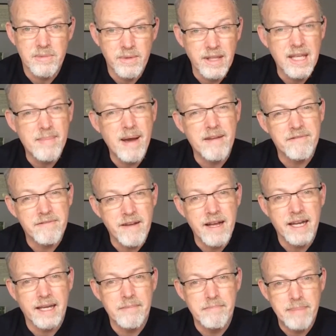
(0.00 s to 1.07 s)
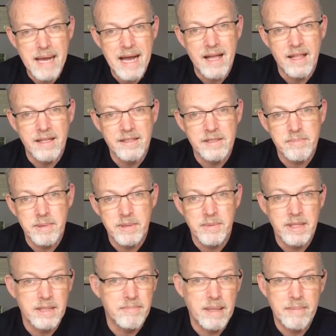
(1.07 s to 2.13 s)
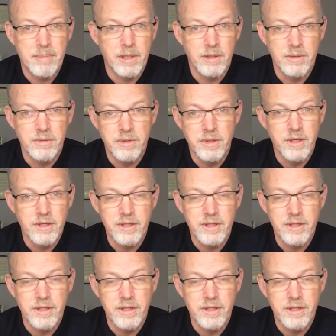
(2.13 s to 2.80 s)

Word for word: It's really about finding a balance between the people who do